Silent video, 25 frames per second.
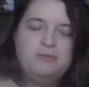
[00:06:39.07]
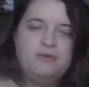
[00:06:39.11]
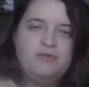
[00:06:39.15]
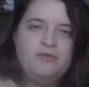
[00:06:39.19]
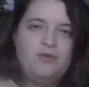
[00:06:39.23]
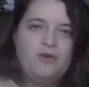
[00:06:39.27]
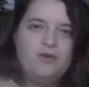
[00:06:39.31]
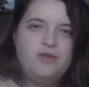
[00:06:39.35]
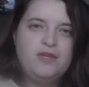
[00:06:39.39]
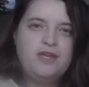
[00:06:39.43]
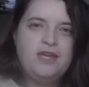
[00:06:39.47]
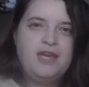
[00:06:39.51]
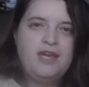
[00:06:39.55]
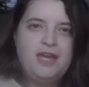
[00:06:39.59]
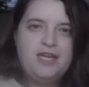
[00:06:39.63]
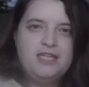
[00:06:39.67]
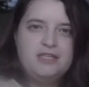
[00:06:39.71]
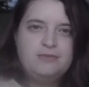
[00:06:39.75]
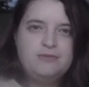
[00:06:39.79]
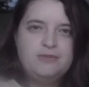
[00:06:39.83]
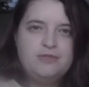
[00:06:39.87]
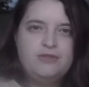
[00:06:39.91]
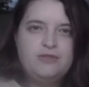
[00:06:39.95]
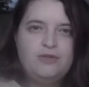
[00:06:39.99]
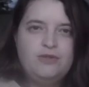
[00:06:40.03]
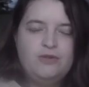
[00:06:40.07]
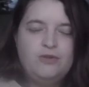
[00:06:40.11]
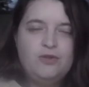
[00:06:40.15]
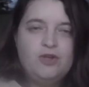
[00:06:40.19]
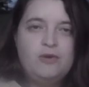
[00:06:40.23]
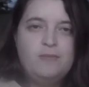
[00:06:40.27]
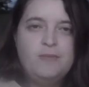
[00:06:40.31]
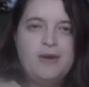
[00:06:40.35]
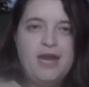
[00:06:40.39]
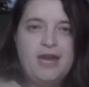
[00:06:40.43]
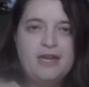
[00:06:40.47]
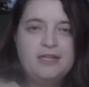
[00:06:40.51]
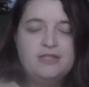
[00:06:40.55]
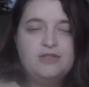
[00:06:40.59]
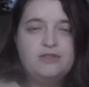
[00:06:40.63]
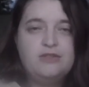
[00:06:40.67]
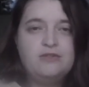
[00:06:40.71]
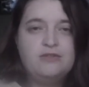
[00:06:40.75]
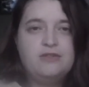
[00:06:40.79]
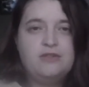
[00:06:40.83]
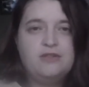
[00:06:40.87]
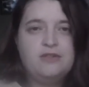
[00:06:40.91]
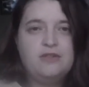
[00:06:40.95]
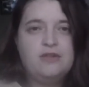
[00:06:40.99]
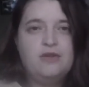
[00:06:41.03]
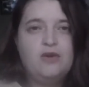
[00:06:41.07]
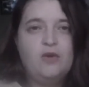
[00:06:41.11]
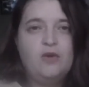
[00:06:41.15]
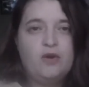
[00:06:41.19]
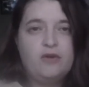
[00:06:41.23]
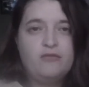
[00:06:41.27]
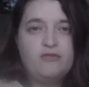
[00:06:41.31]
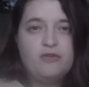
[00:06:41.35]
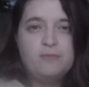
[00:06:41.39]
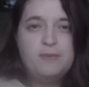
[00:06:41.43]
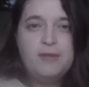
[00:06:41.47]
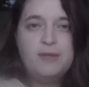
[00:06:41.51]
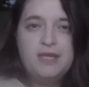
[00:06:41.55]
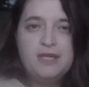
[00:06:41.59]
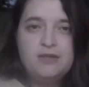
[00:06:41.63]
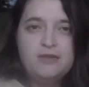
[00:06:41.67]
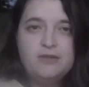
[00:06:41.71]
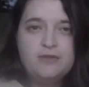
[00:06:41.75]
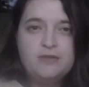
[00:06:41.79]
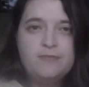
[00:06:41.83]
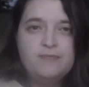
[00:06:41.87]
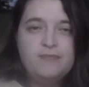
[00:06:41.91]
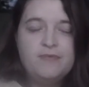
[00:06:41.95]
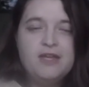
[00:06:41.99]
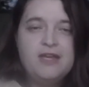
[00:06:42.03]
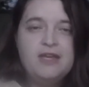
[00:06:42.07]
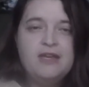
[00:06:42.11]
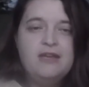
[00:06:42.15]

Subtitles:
before the case was due to go back to the Court of Appeal.